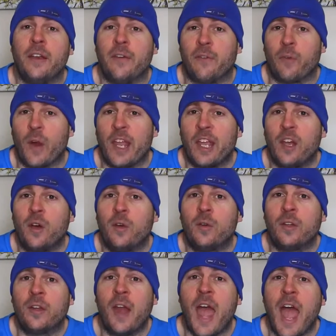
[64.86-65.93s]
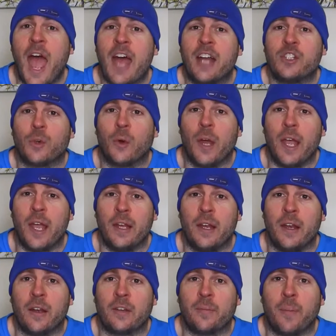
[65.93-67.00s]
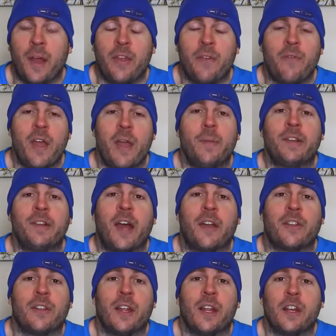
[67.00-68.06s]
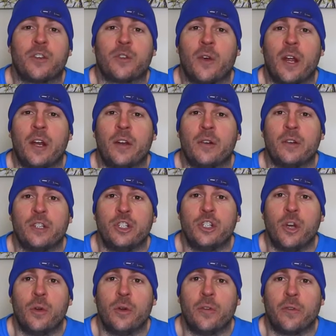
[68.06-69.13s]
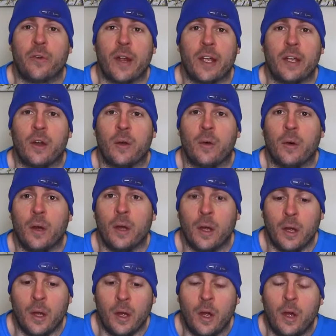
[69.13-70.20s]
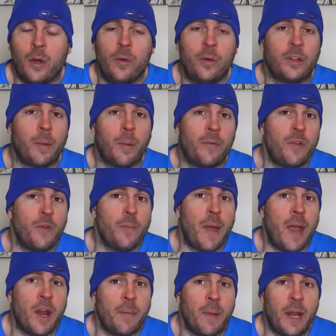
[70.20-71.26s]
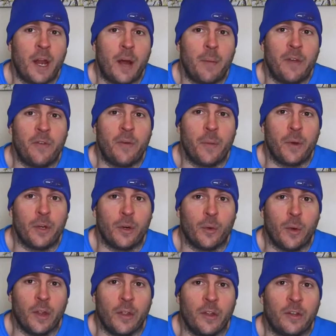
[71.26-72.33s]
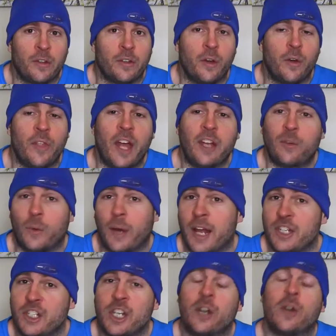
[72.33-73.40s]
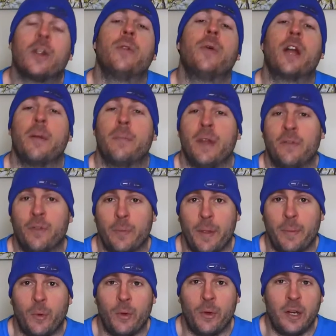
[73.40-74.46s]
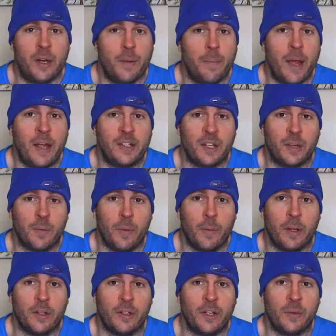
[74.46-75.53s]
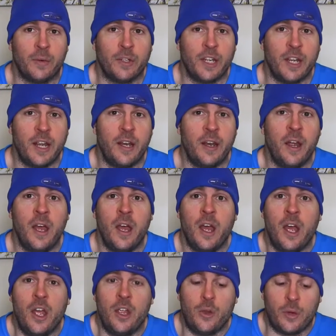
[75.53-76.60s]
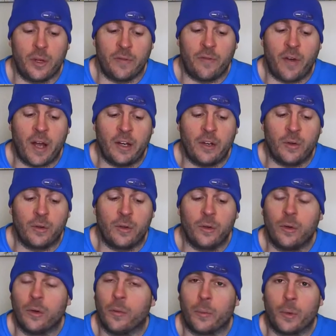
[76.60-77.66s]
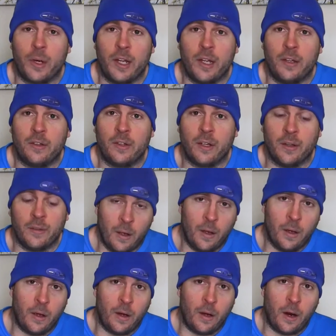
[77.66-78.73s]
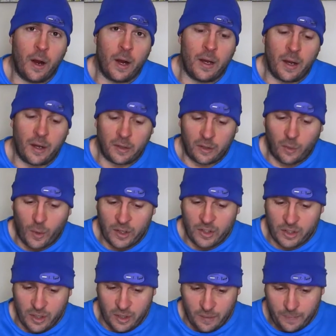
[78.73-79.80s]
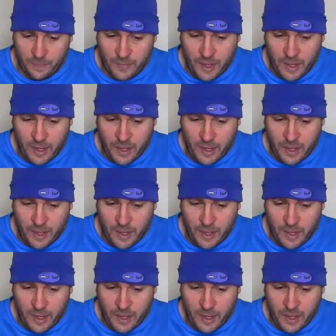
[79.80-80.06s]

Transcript: DeFranco's Agile 8, and it's by the famous athletic trainer Joe DeFranco, who some of you may or may not be familiar with. So that's what I generally recommend for people who need a basic mobility routine. You can find it on Google pretty easy. All right, next question.